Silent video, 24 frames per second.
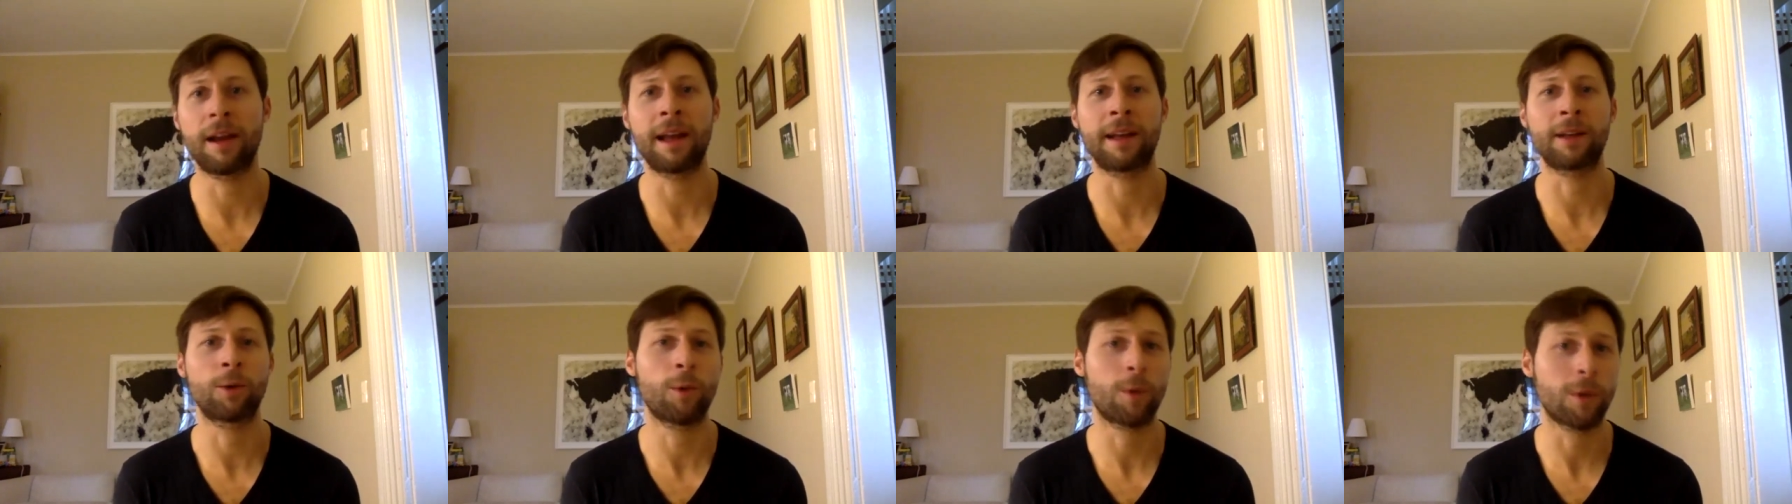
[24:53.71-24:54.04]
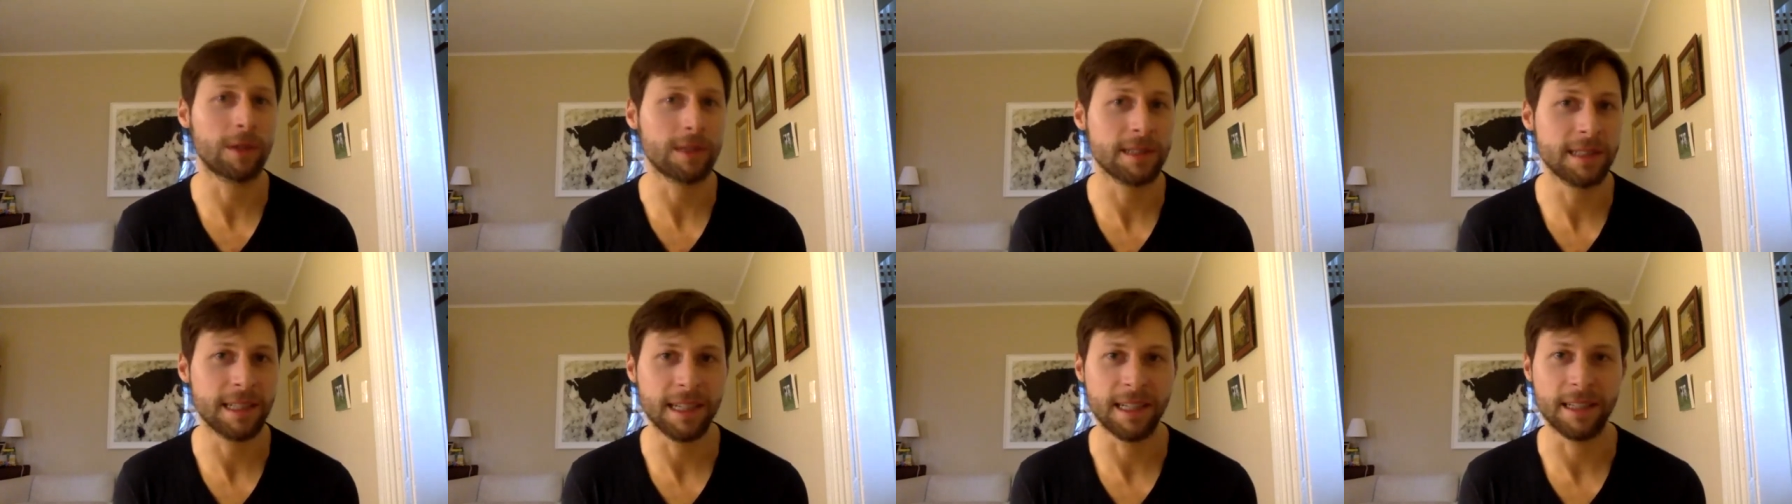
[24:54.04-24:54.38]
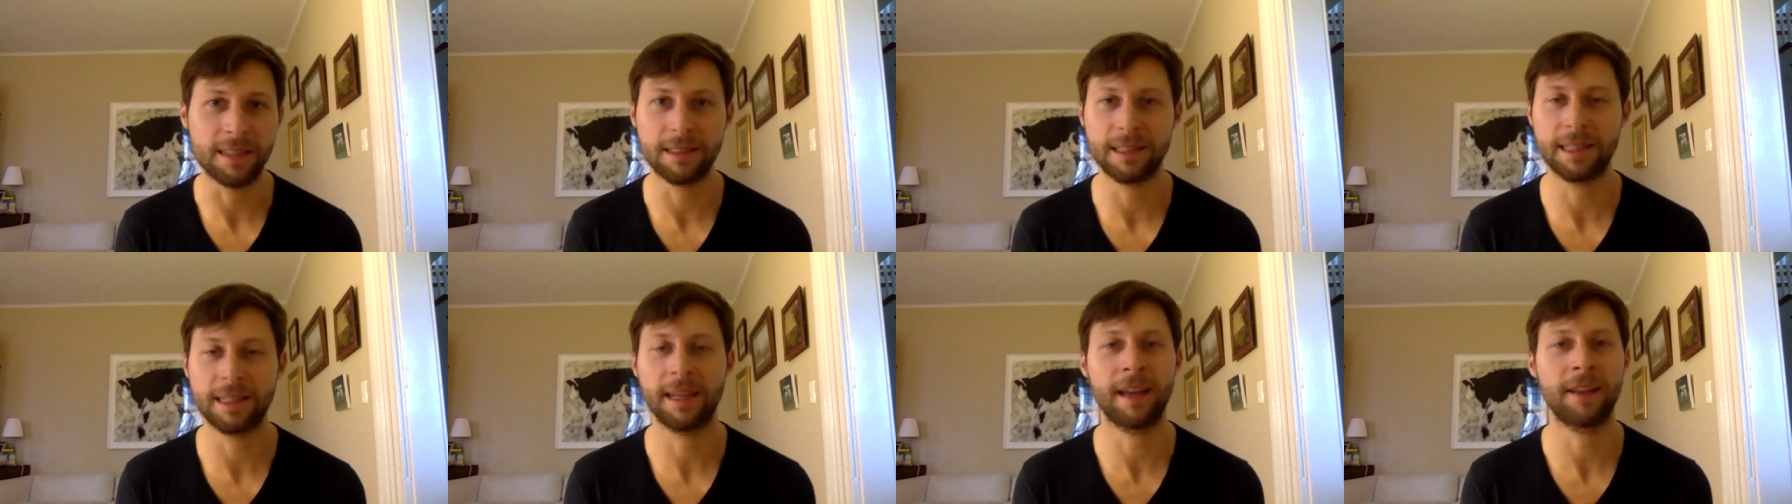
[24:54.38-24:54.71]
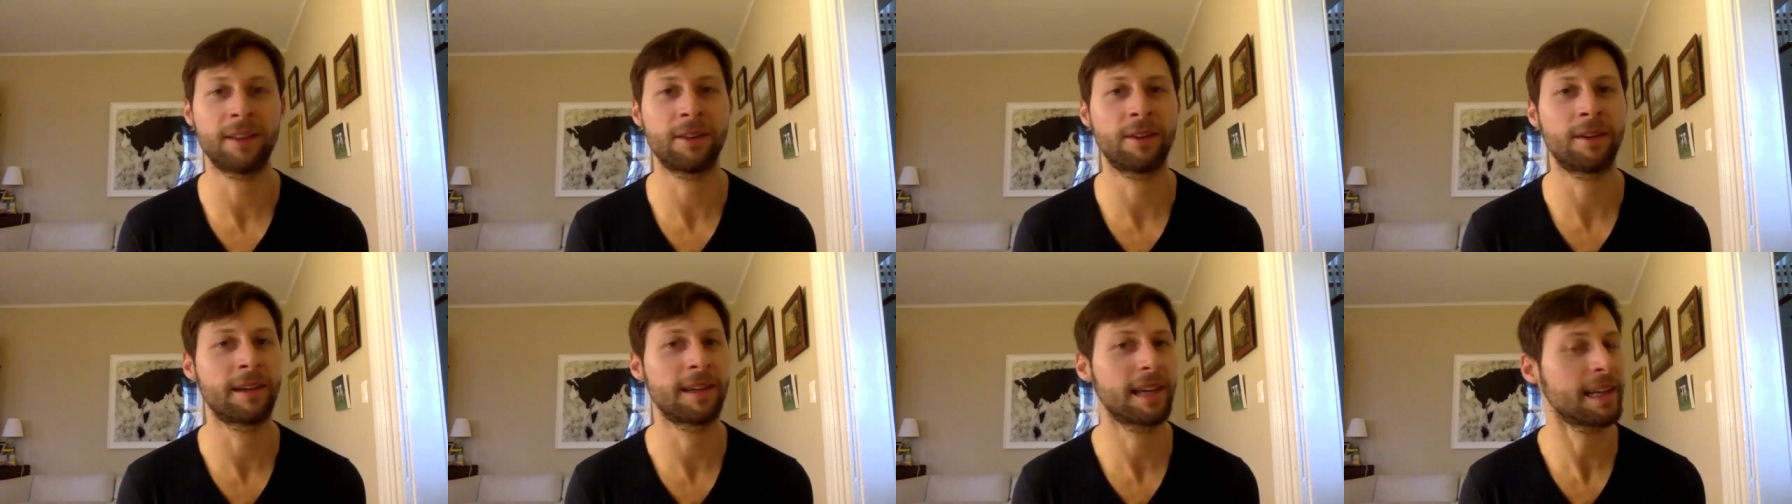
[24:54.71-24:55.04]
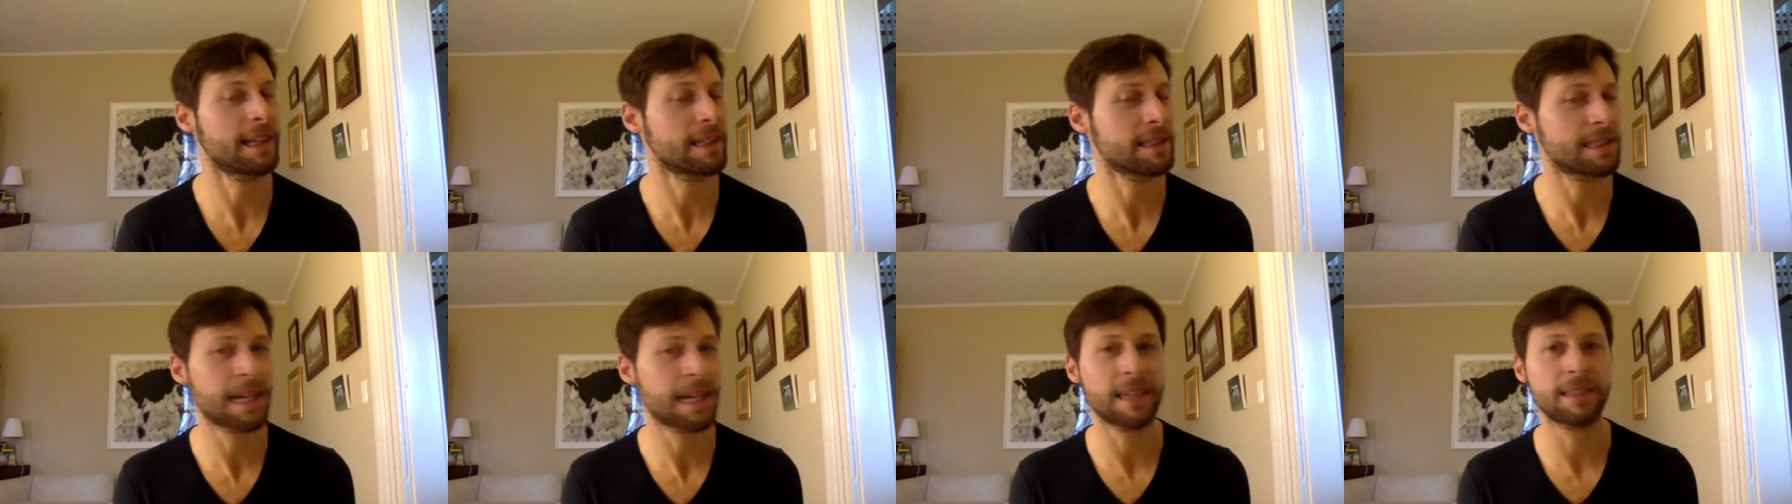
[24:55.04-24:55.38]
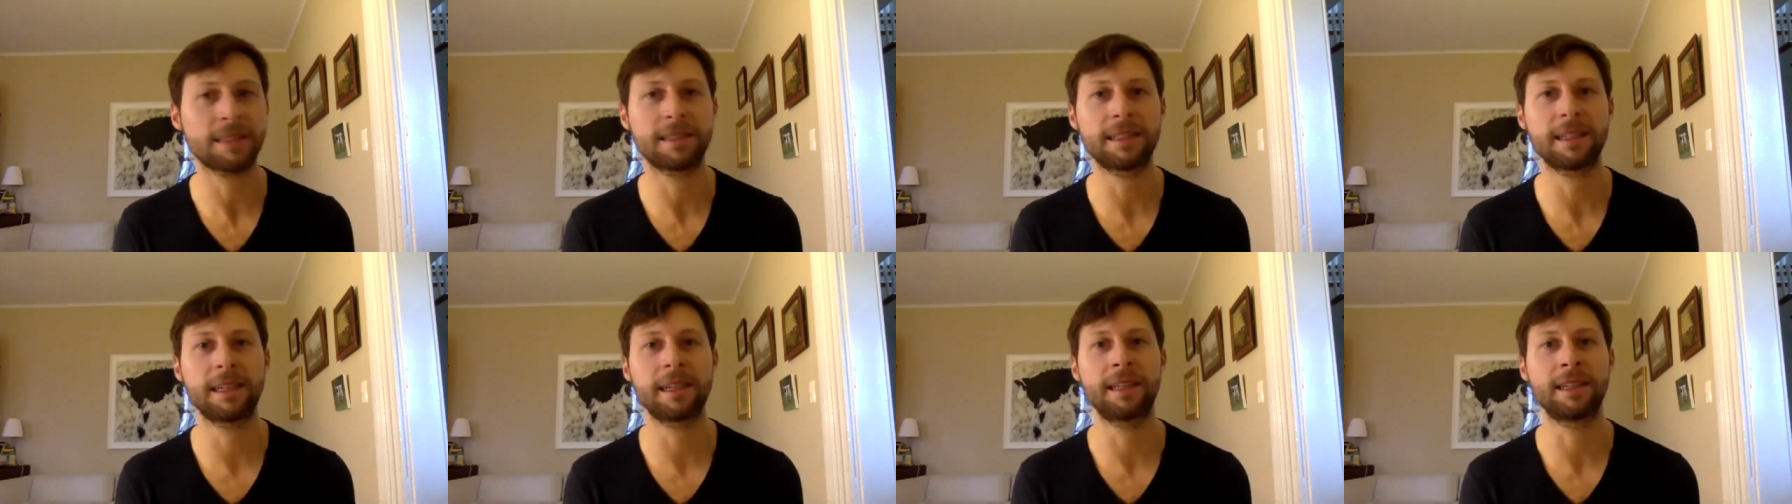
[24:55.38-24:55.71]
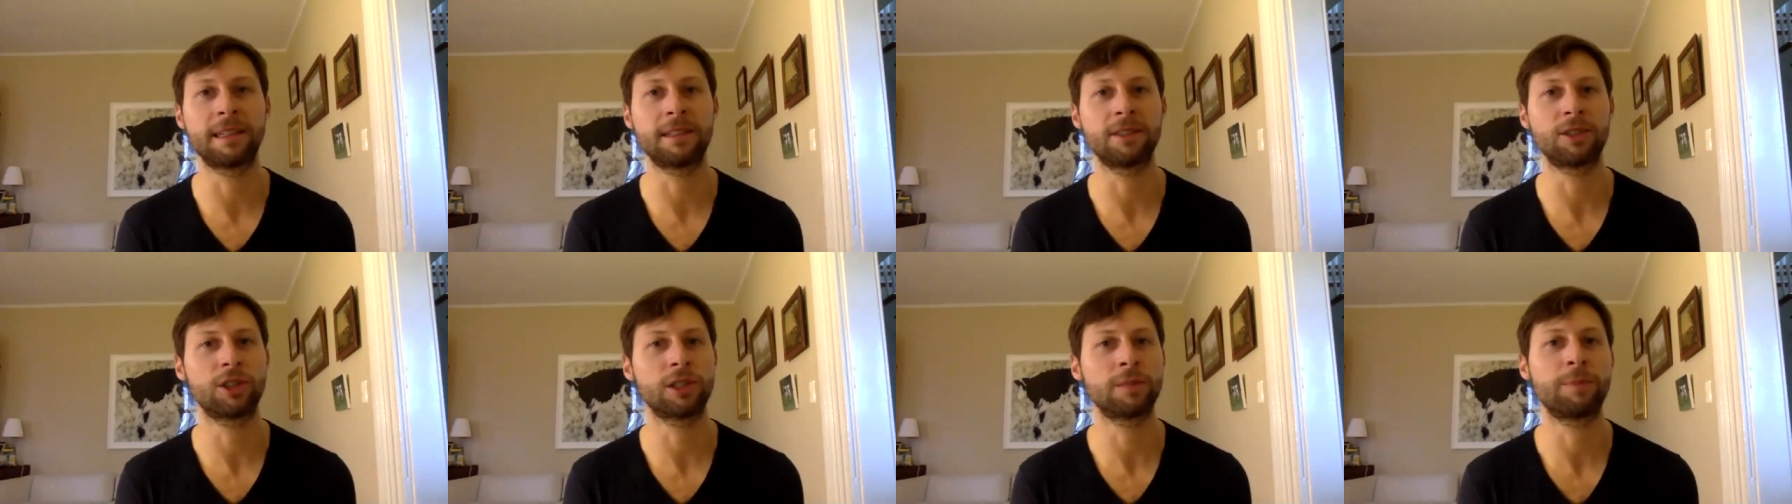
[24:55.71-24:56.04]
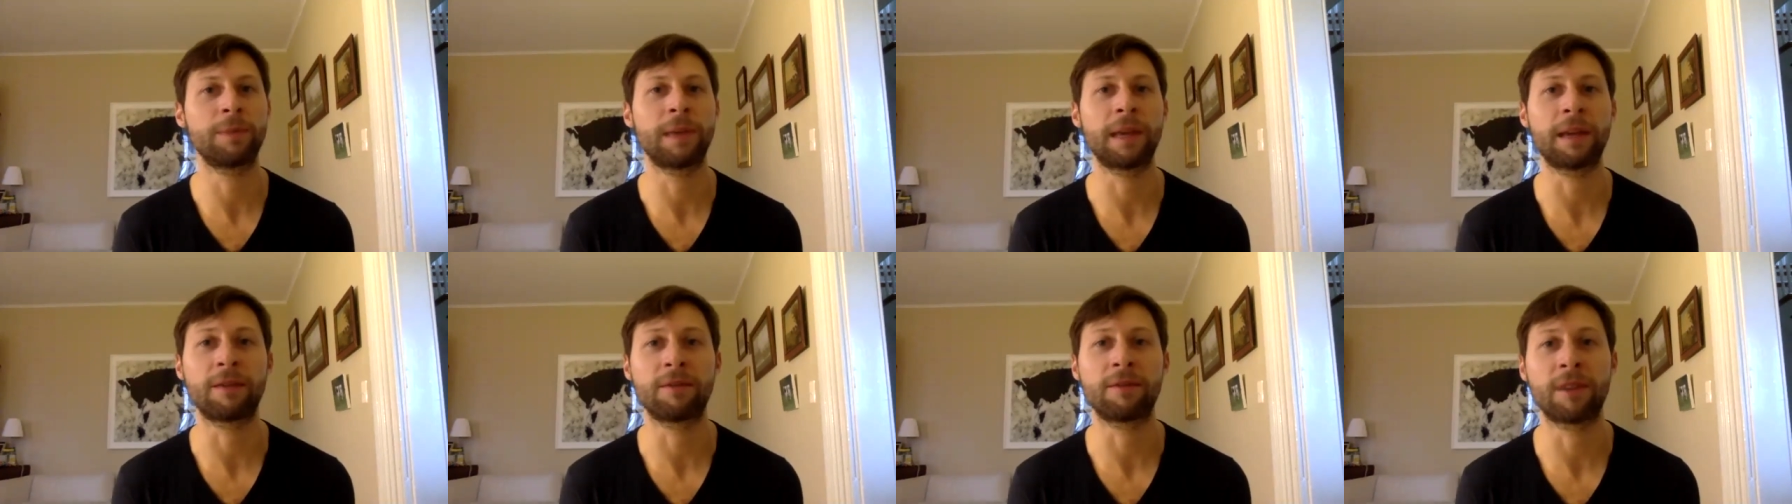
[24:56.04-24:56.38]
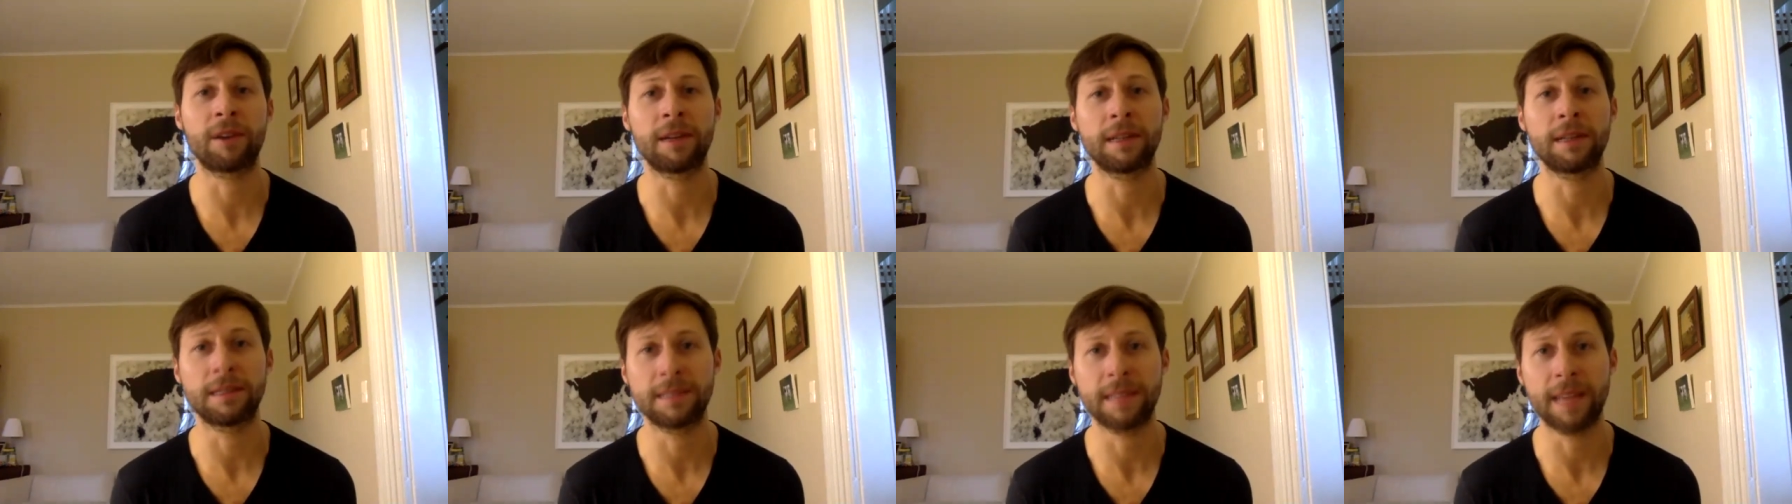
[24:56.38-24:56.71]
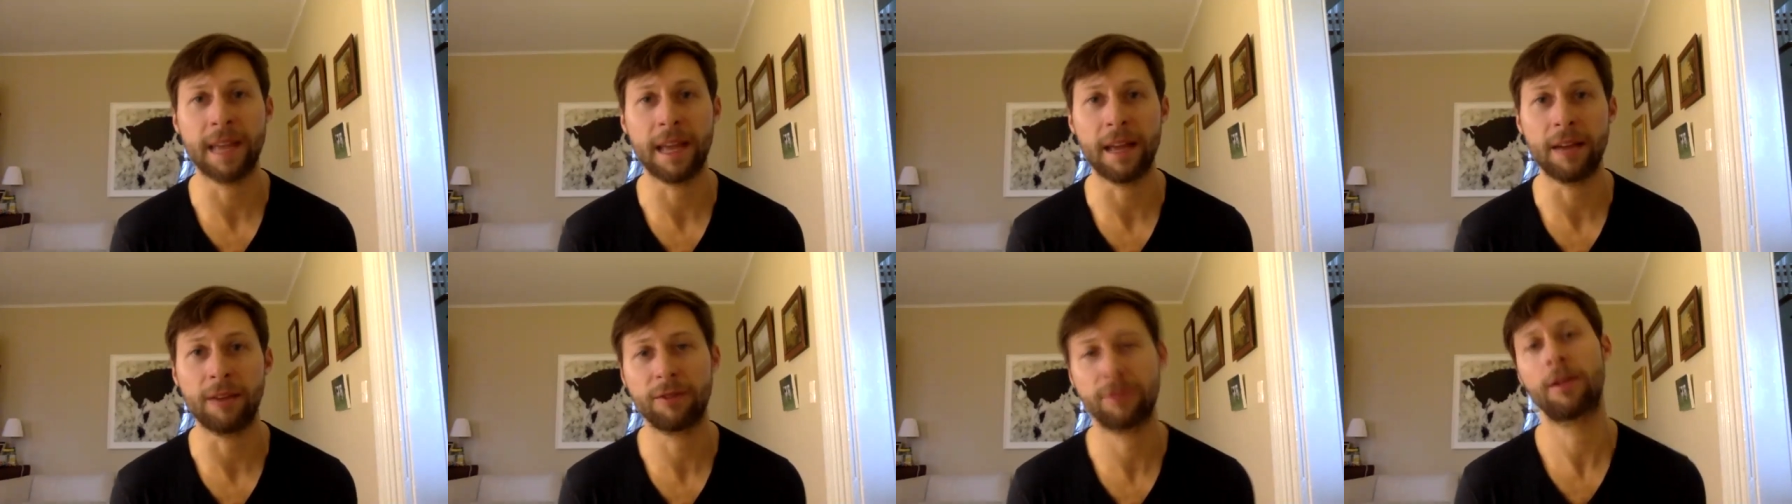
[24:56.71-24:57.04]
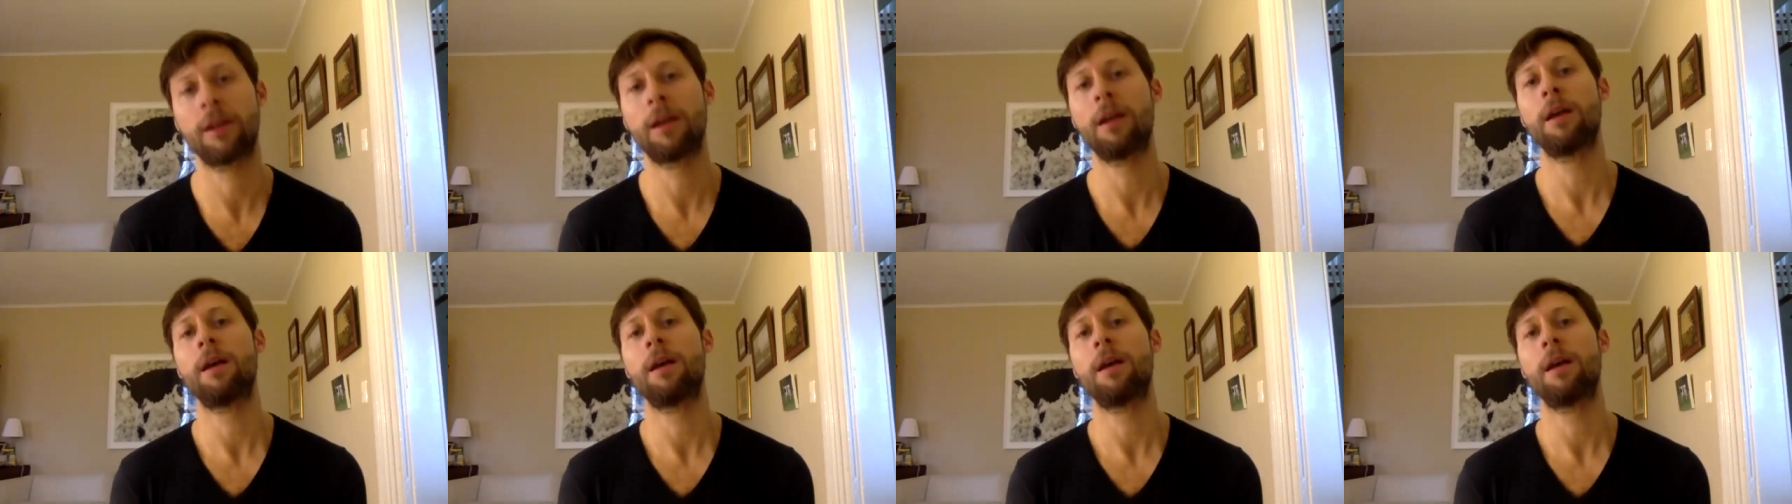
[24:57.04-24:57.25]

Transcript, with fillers: and quarantining together and getting tested and just being very safe.